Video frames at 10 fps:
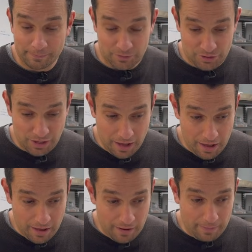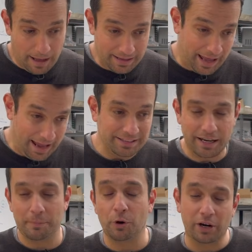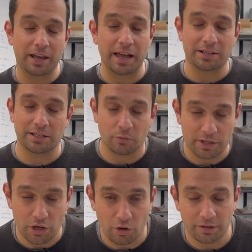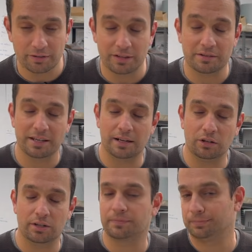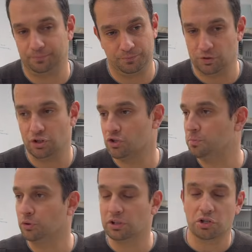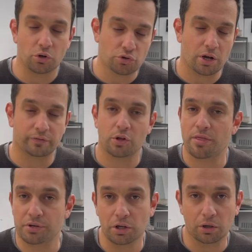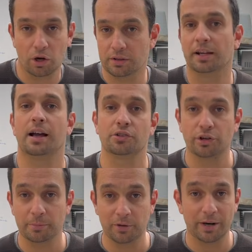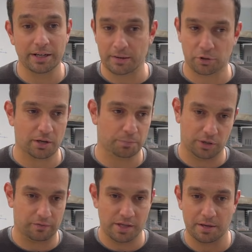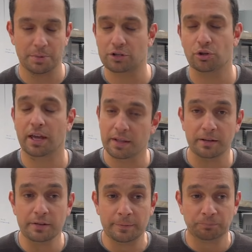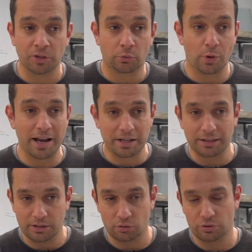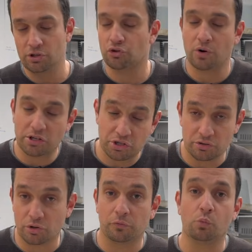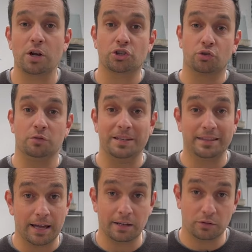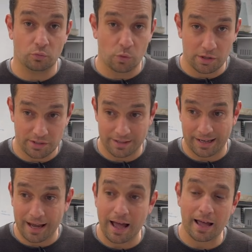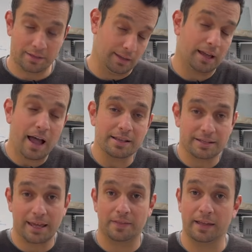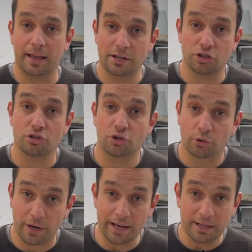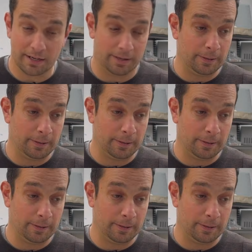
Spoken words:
So I ended up organizing with the owner. I say, look, just book the tow truck for 3 o'clock. The car's going to be ready. I'm going to put everything back together. Write a little instructions of what should be done once the guys get the engine to crank.